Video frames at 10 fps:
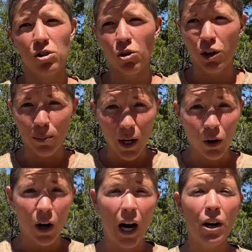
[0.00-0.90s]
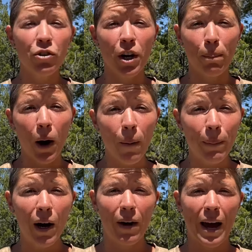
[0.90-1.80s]
So your mitochondria pump
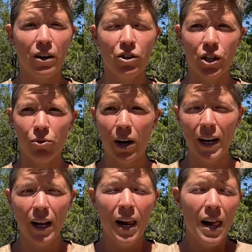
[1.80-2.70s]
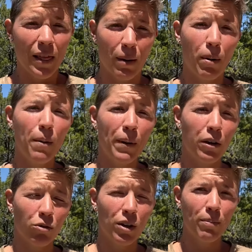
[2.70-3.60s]
out energy, right? They pump
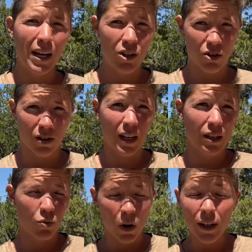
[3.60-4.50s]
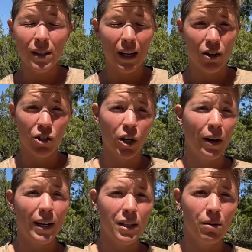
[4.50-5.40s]
out 3 major things. One is energy, or
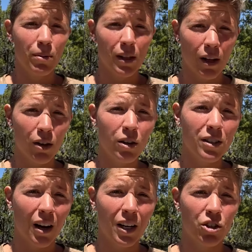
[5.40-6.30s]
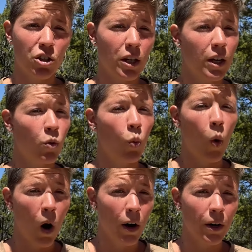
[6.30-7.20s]
ATP, the other is oxygen and
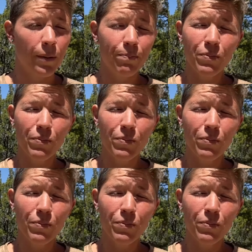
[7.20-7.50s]
water.